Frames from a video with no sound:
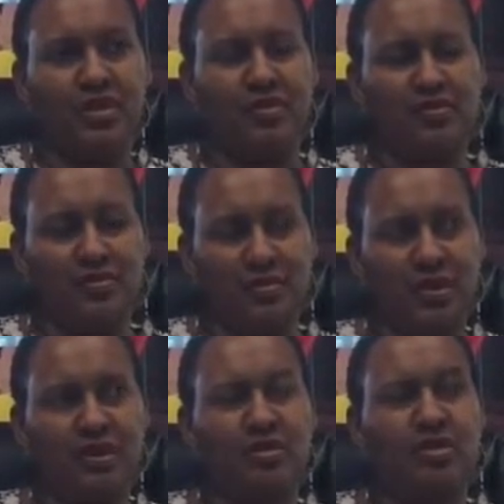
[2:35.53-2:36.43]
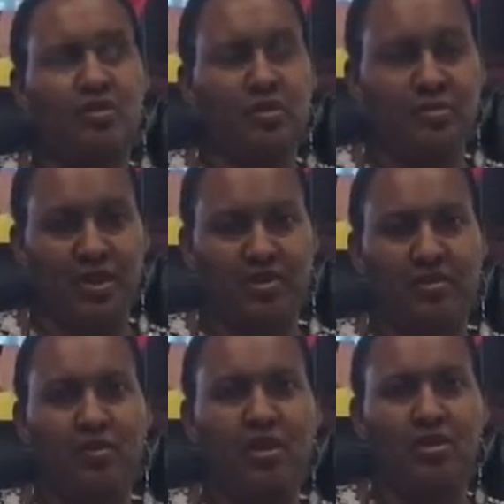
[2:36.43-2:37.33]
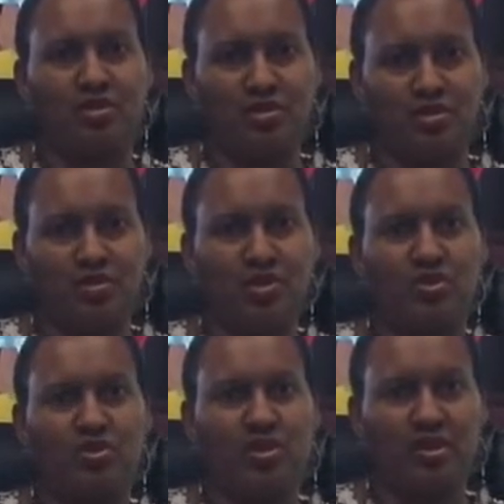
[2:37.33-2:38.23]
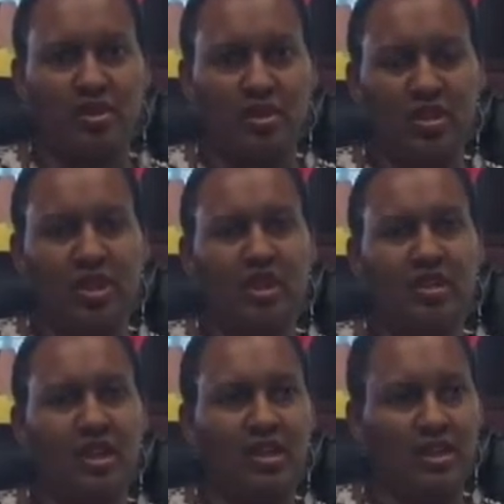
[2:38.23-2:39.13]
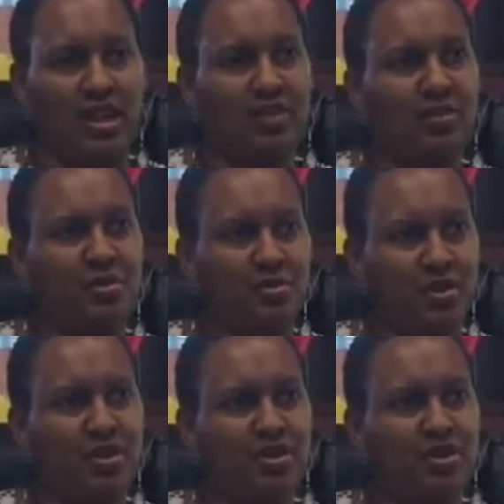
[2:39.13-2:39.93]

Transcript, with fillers: if parents would better monitor their children and not allow them to be